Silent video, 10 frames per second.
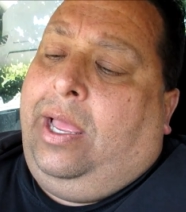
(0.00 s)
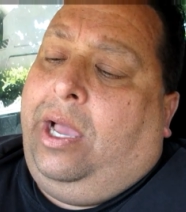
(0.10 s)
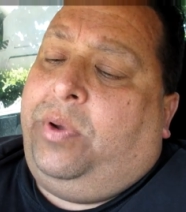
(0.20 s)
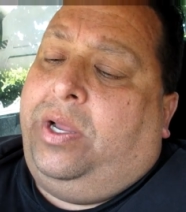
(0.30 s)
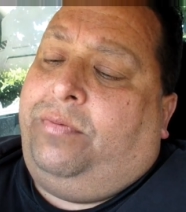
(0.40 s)

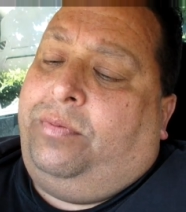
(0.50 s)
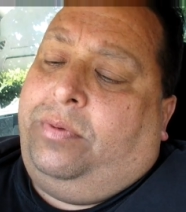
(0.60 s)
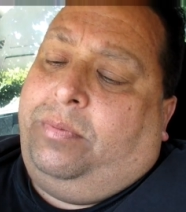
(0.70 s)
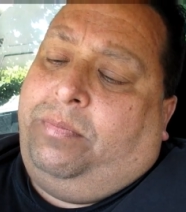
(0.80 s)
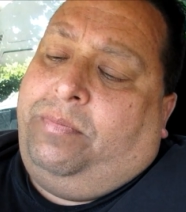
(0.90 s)
I would have
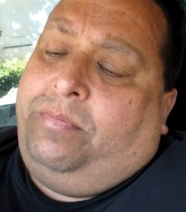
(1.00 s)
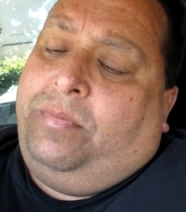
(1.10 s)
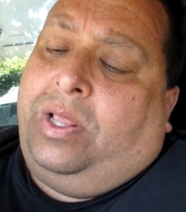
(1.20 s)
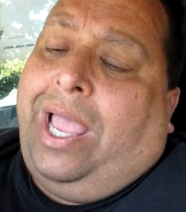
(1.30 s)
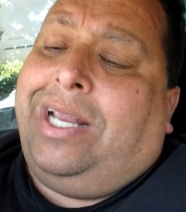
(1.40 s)

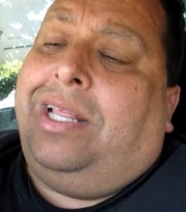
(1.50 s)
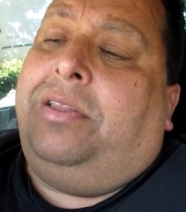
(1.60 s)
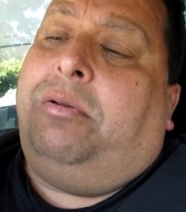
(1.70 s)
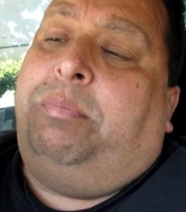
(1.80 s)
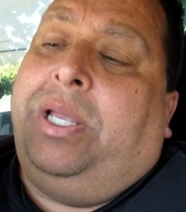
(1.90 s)
liked a
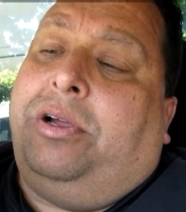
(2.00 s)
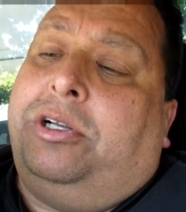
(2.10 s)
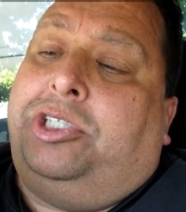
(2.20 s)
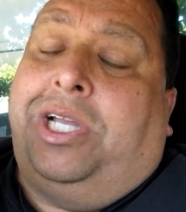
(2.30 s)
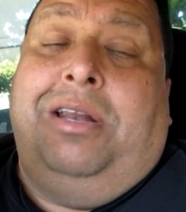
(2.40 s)
little
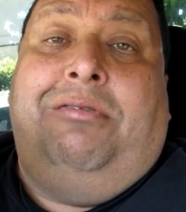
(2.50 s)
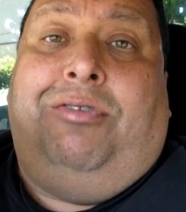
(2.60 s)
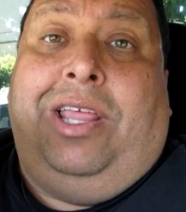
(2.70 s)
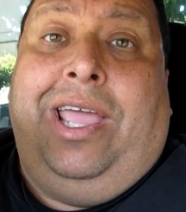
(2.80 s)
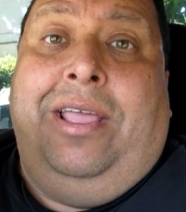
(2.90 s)
bigger chicken
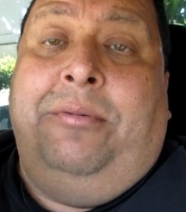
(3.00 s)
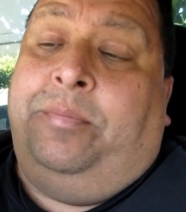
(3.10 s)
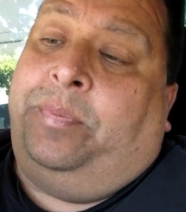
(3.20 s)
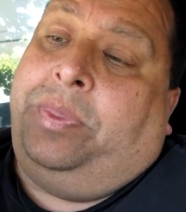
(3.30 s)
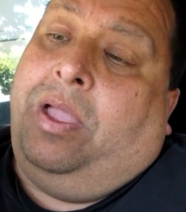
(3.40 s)
filet
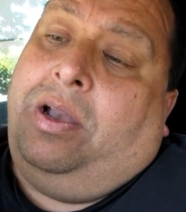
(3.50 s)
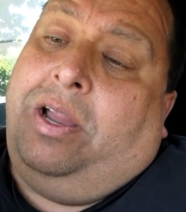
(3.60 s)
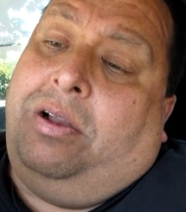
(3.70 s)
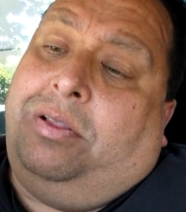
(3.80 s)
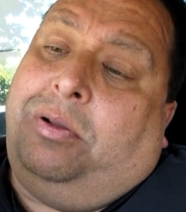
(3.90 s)
on
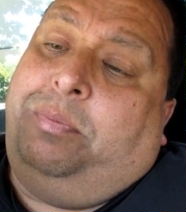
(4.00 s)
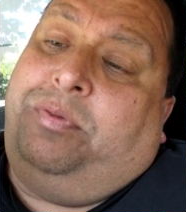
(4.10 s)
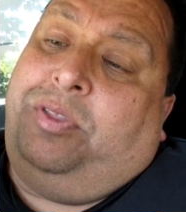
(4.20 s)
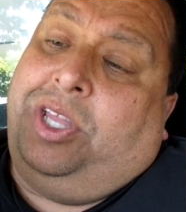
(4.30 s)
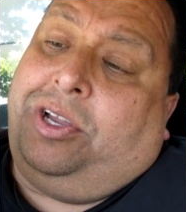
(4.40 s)
here, a little
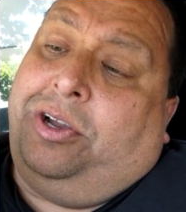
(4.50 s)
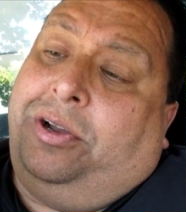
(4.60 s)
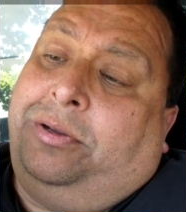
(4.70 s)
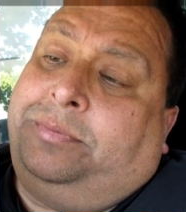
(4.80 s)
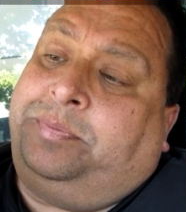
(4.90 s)

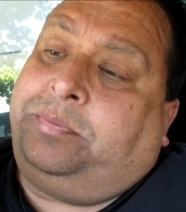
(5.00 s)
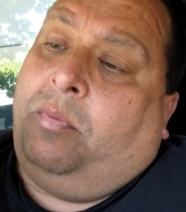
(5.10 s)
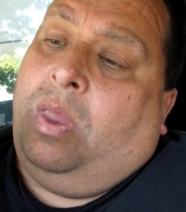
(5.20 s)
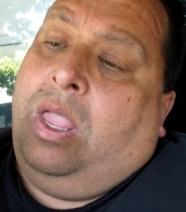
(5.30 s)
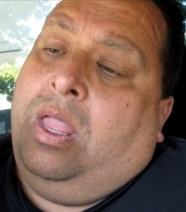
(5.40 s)
thicker.
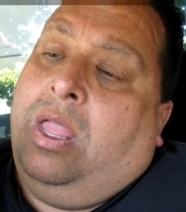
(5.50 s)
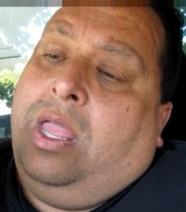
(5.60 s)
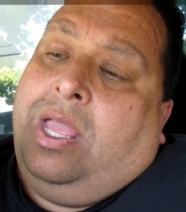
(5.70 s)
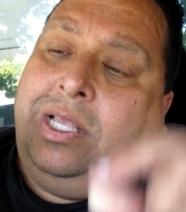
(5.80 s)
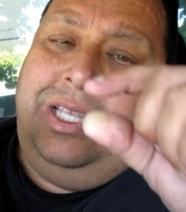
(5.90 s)

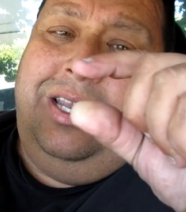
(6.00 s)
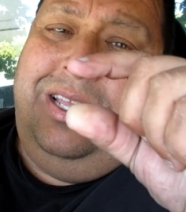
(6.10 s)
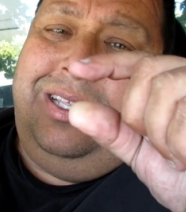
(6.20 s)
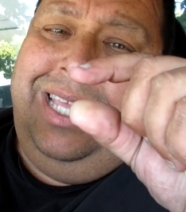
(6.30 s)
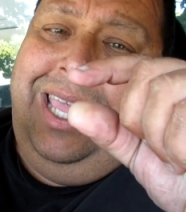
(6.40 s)
Would
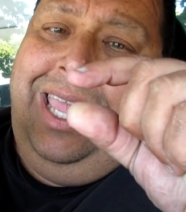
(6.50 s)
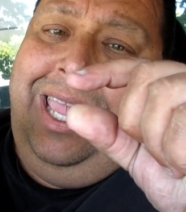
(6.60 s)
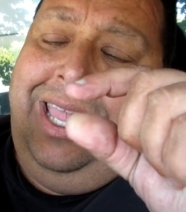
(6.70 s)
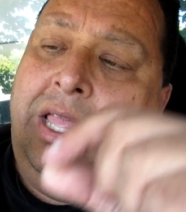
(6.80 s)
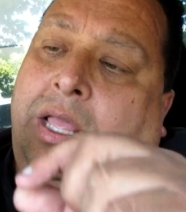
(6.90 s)
have
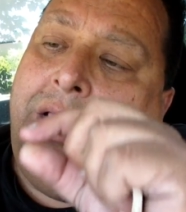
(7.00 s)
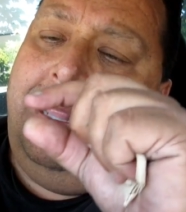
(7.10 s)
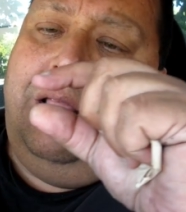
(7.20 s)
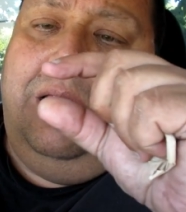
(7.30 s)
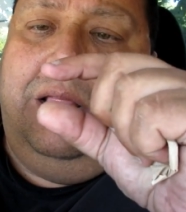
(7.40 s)

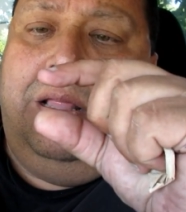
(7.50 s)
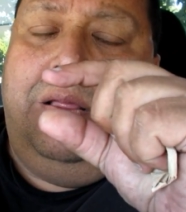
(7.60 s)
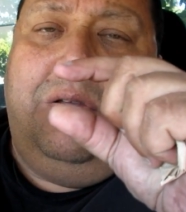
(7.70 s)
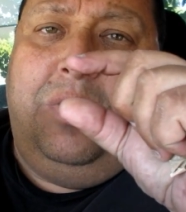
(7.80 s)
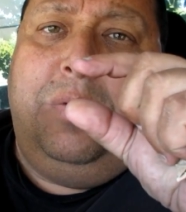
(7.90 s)

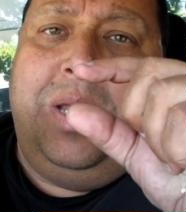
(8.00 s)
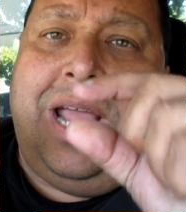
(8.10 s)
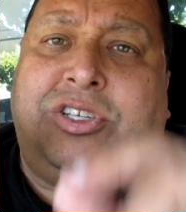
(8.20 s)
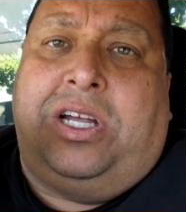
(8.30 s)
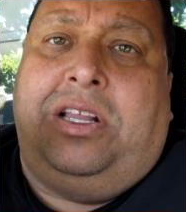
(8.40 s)

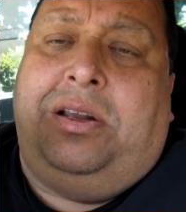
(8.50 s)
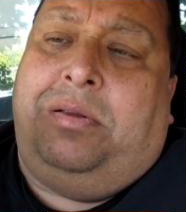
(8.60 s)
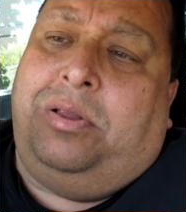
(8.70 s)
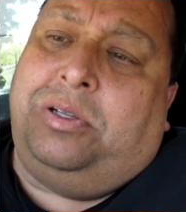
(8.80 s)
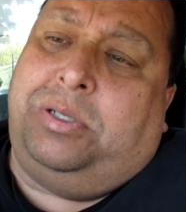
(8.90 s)
been nicer to get a
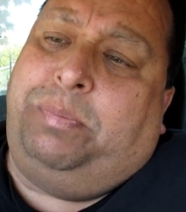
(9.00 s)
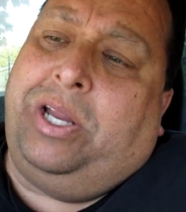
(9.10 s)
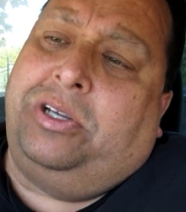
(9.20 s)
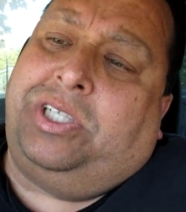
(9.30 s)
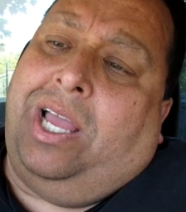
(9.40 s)
little
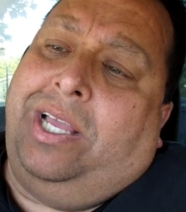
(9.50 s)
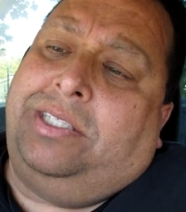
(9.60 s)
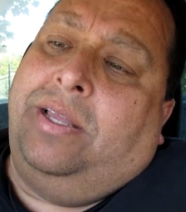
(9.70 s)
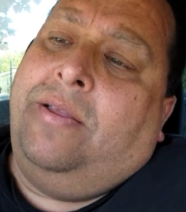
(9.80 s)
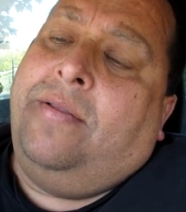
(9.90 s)
bigger
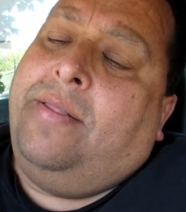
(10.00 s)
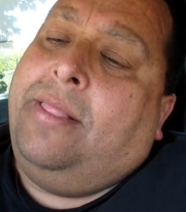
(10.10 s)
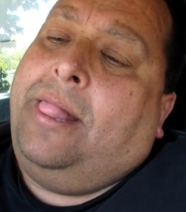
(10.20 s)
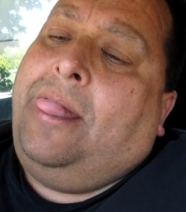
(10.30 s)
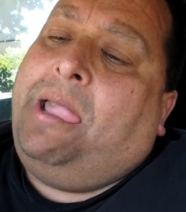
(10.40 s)
size.
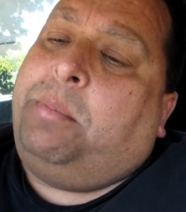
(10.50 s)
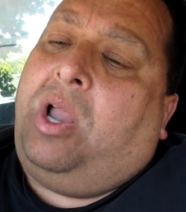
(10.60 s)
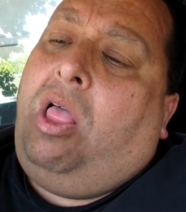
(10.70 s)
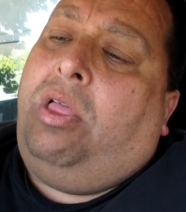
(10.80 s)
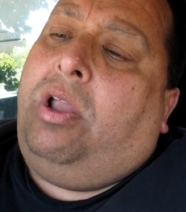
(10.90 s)

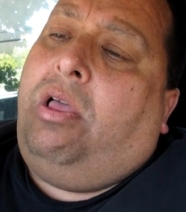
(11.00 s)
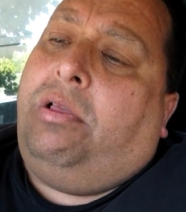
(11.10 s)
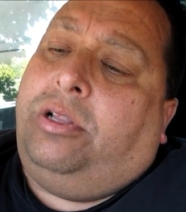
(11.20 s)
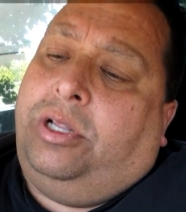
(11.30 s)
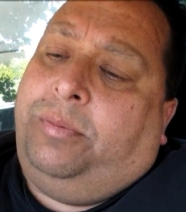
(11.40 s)
But all in
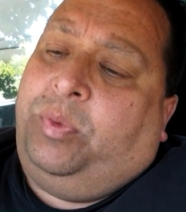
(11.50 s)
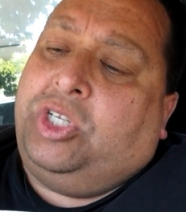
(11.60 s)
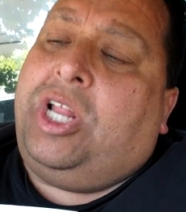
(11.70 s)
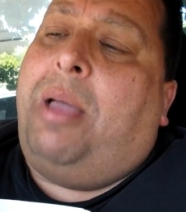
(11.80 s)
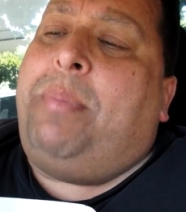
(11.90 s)
all,
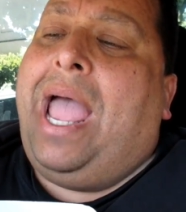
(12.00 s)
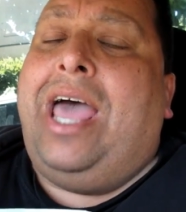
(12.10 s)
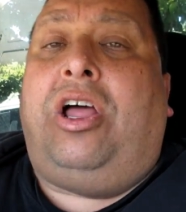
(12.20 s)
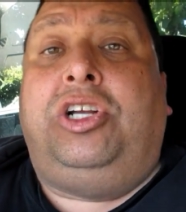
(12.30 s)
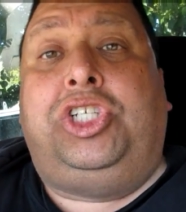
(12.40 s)
it's not
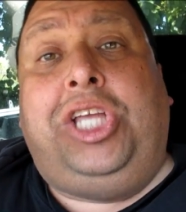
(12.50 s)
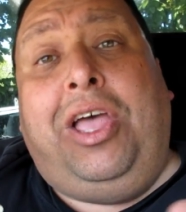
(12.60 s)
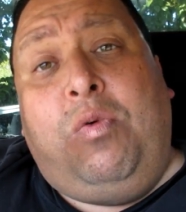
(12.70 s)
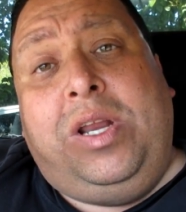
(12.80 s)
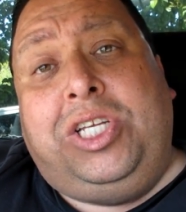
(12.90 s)
bad. On a
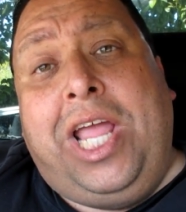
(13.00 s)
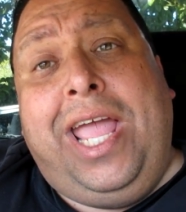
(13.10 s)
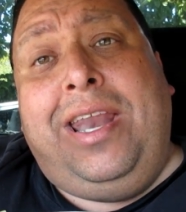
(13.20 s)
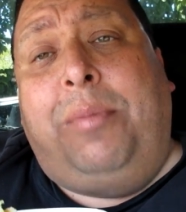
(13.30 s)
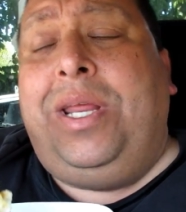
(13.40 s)
scale of 1 to
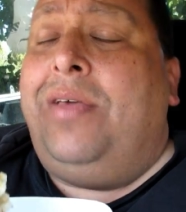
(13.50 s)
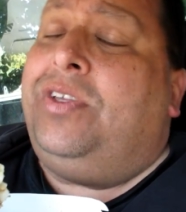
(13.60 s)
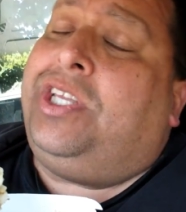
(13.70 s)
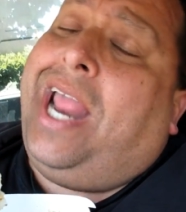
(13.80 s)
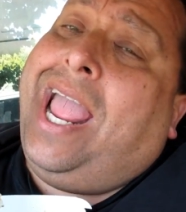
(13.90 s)
10, I'm going to
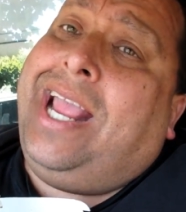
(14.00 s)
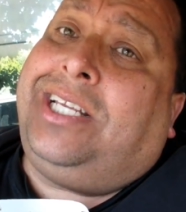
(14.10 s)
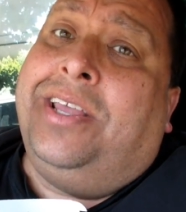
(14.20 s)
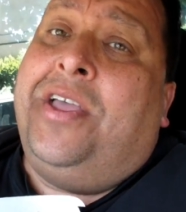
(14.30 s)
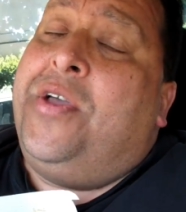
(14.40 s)
give this an
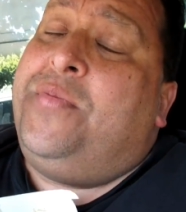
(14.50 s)
8.